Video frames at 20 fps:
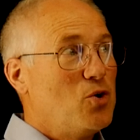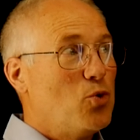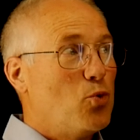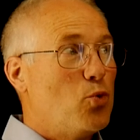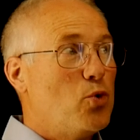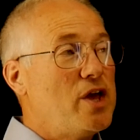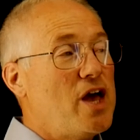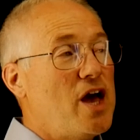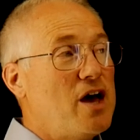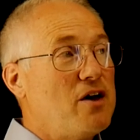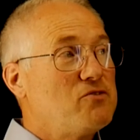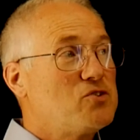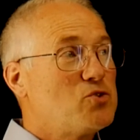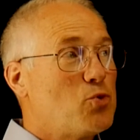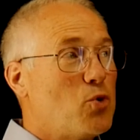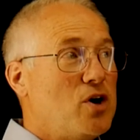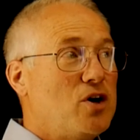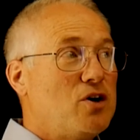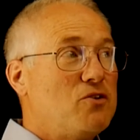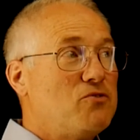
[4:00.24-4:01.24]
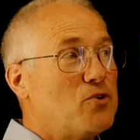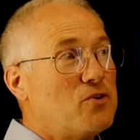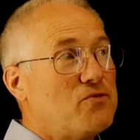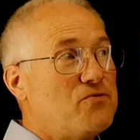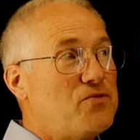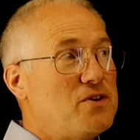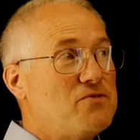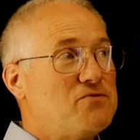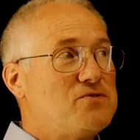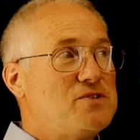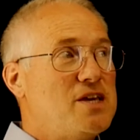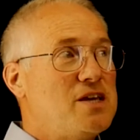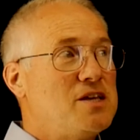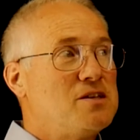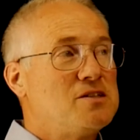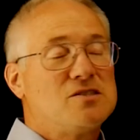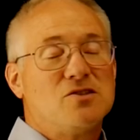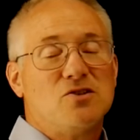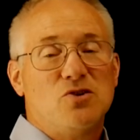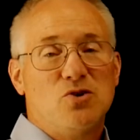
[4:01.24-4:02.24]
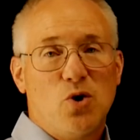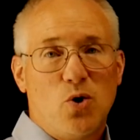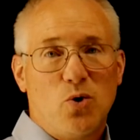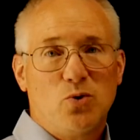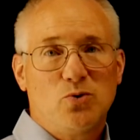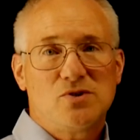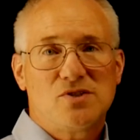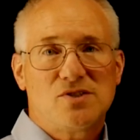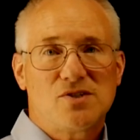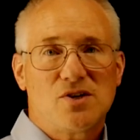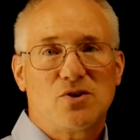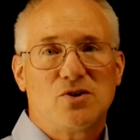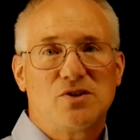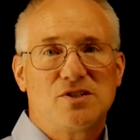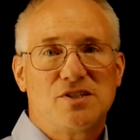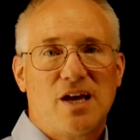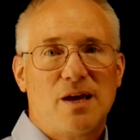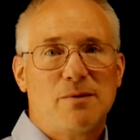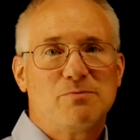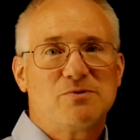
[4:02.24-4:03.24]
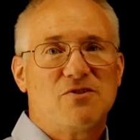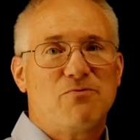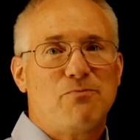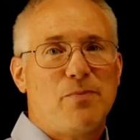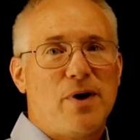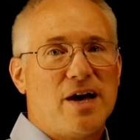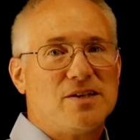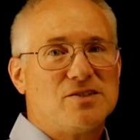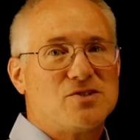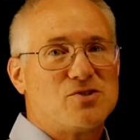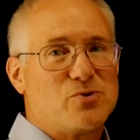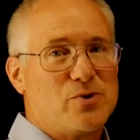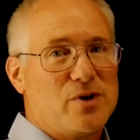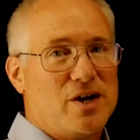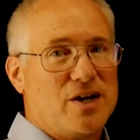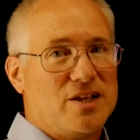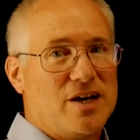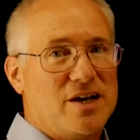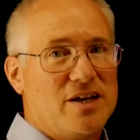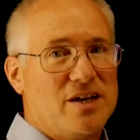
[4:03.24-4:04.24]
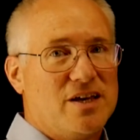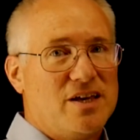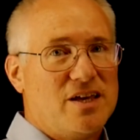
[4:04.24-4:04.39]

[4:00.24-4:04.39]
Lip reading: We have 12 or 15 known serotypes of Pasteurella,